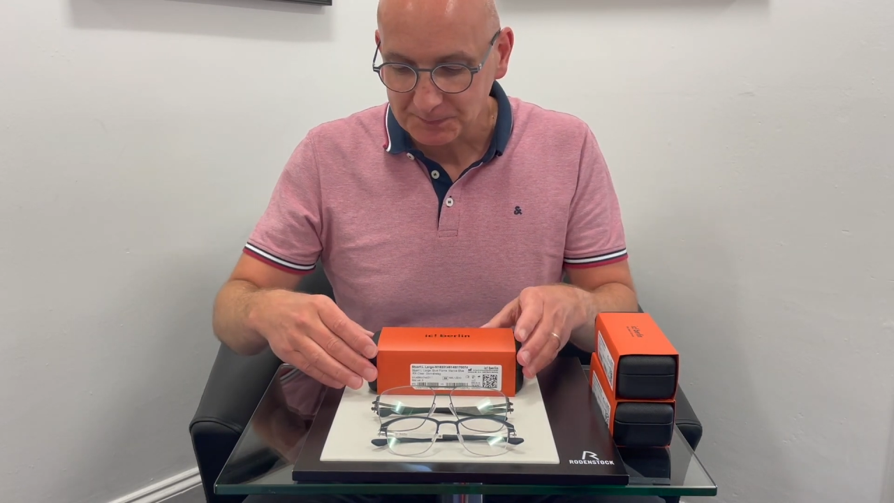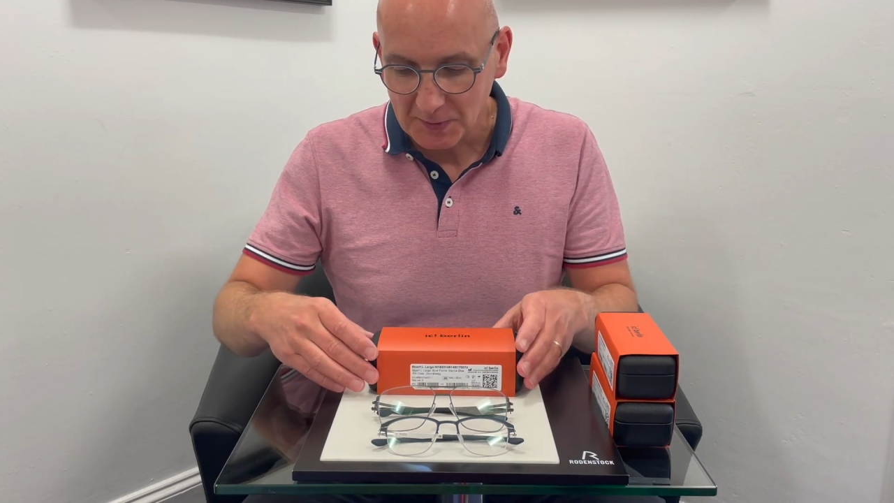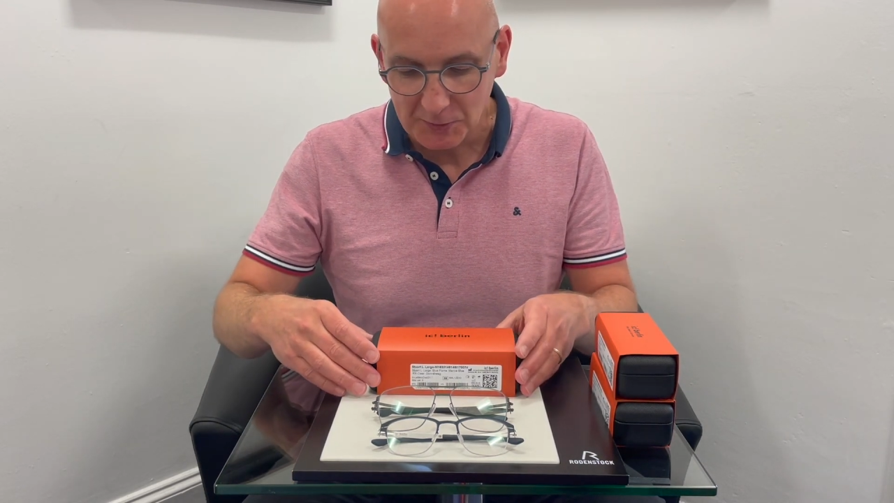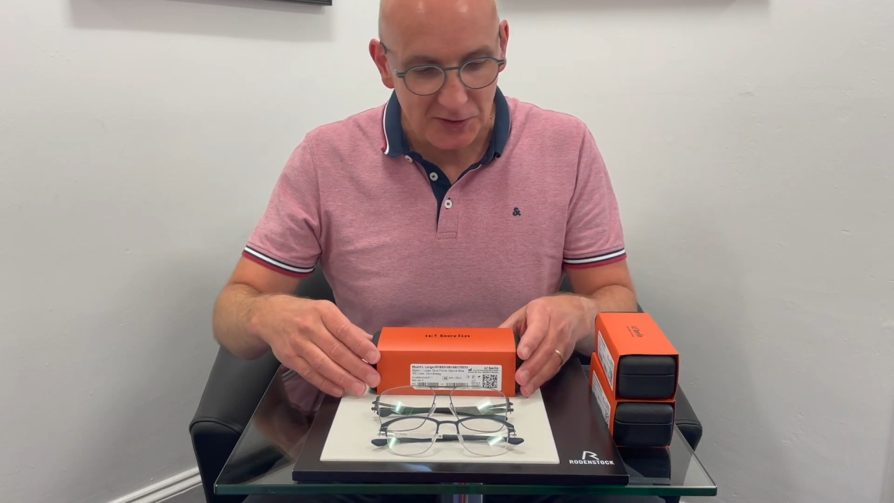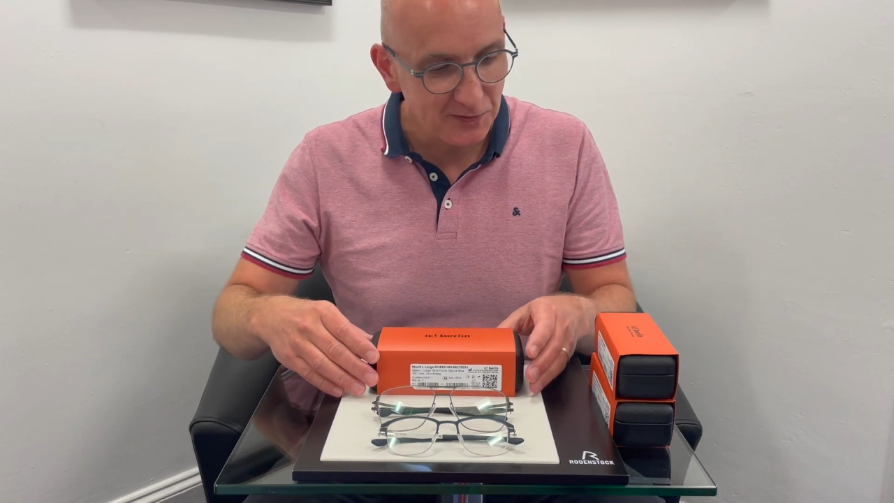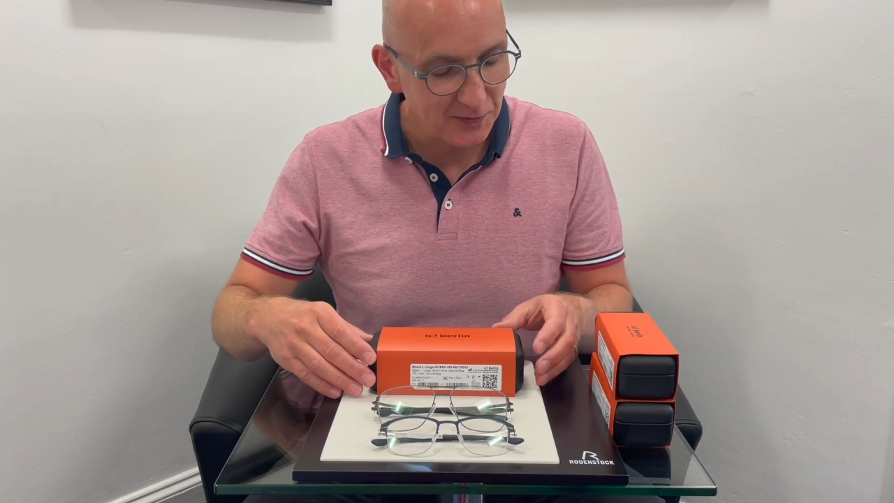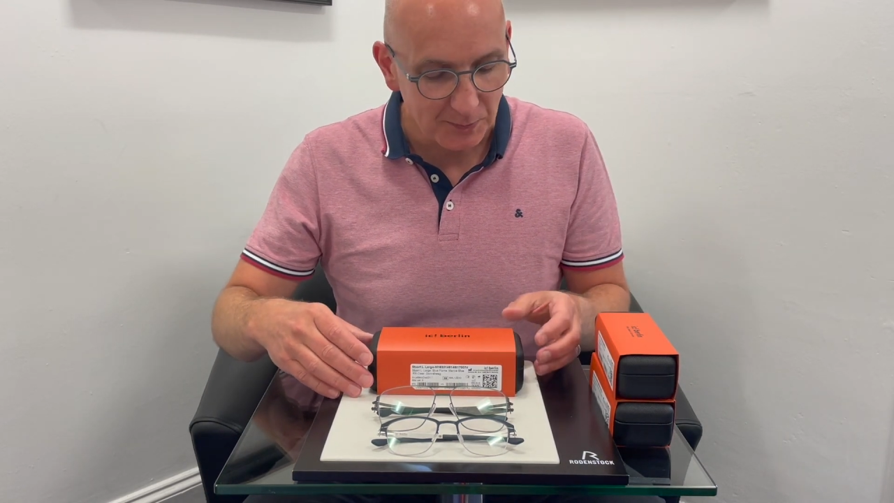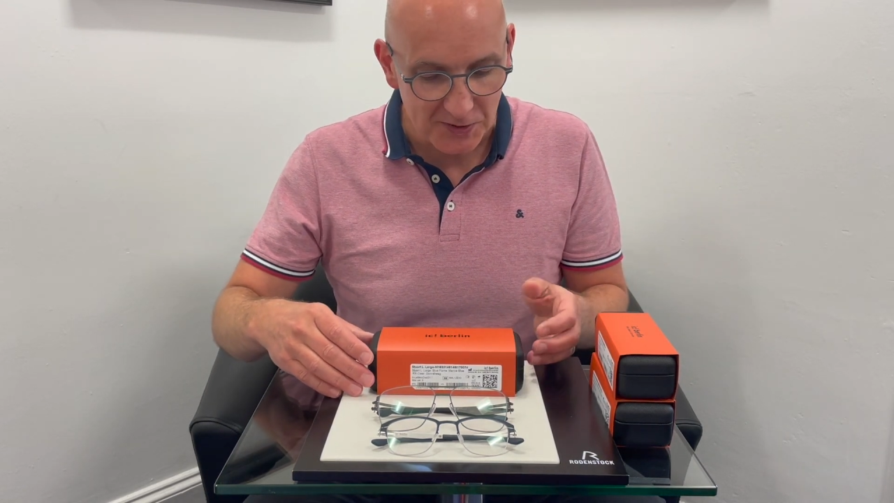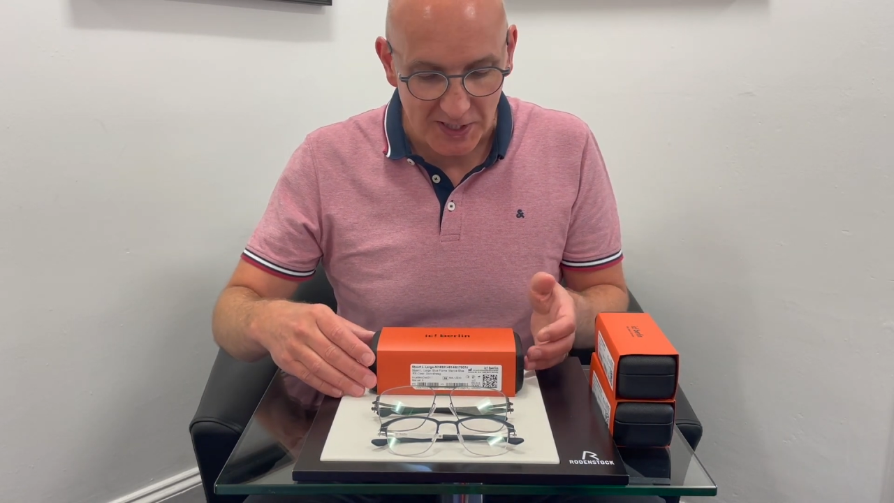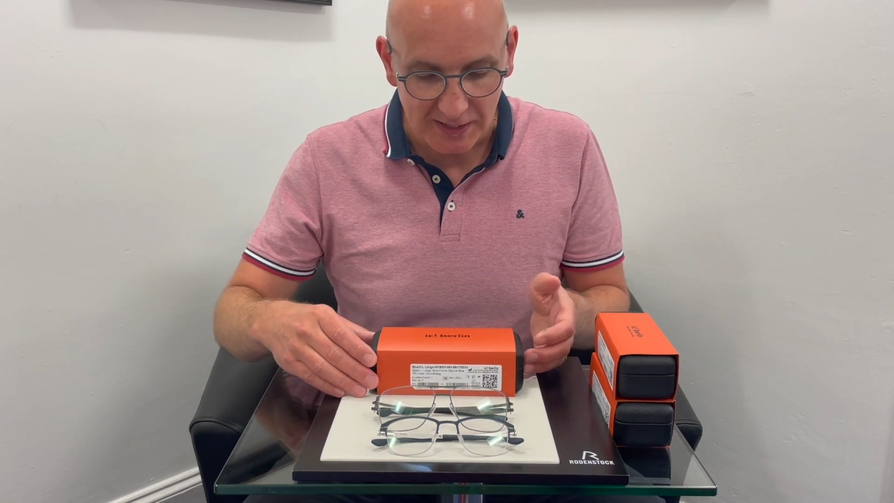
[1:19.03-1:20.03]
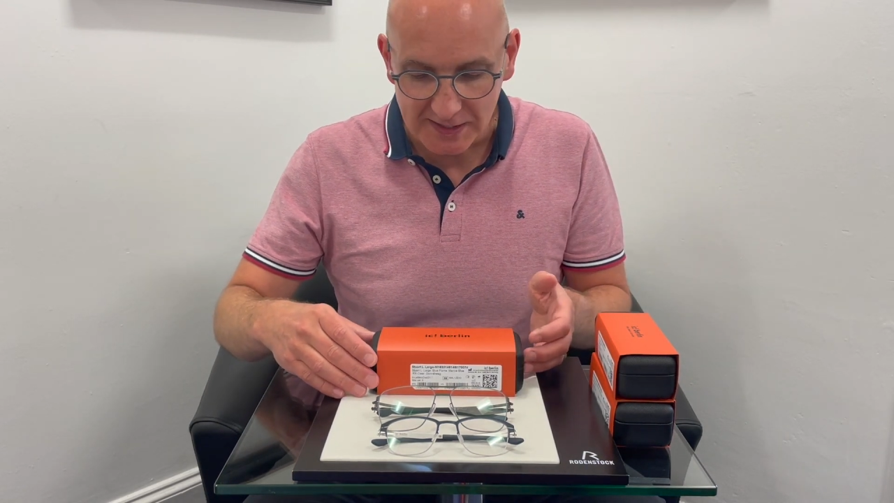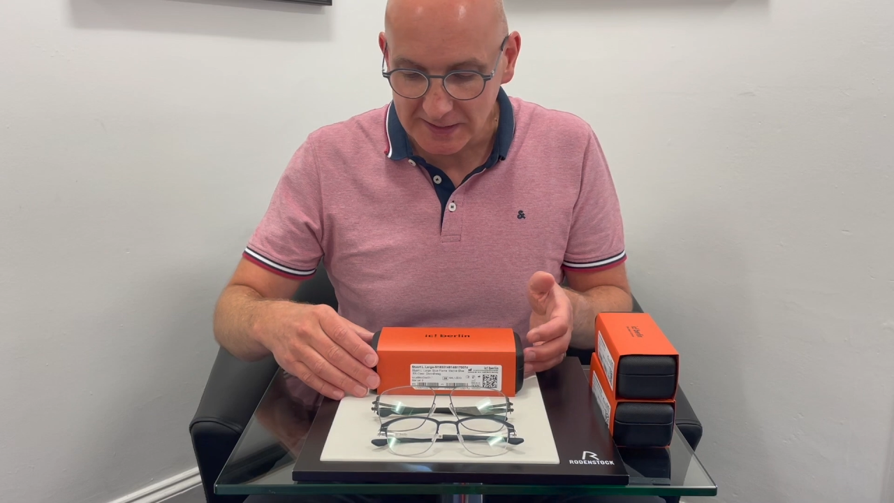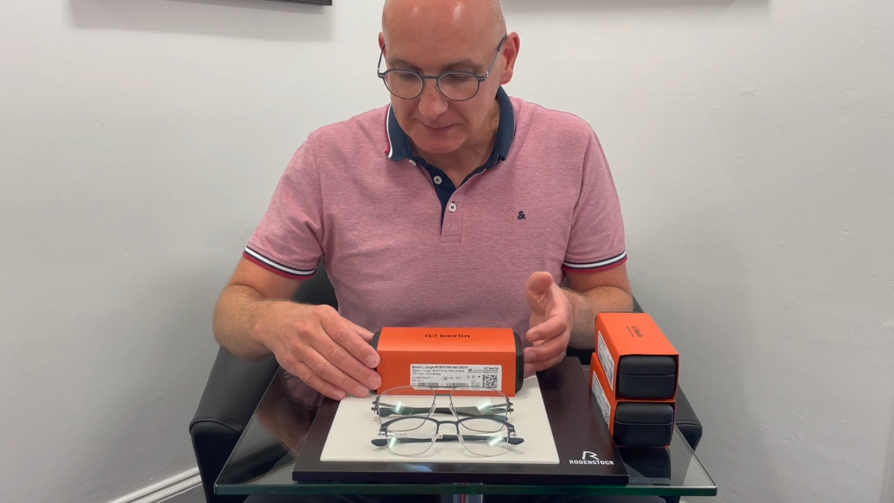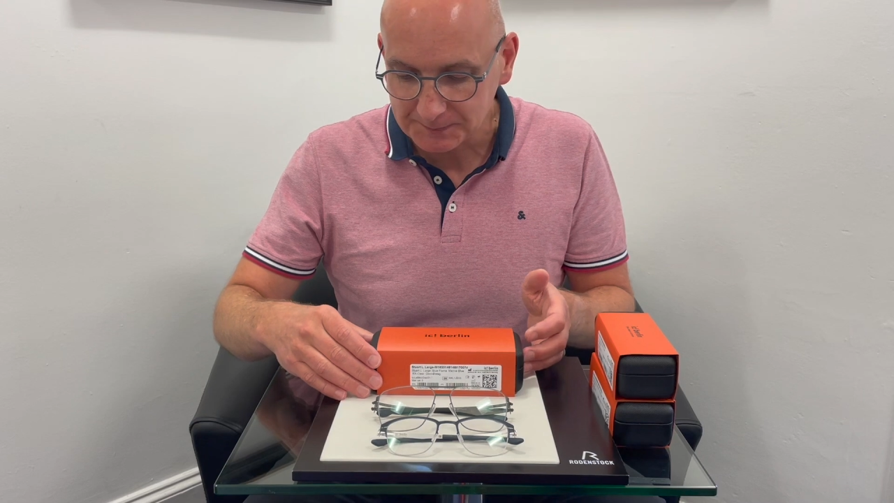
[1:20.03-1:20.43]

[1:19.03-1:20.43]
beautifully presented.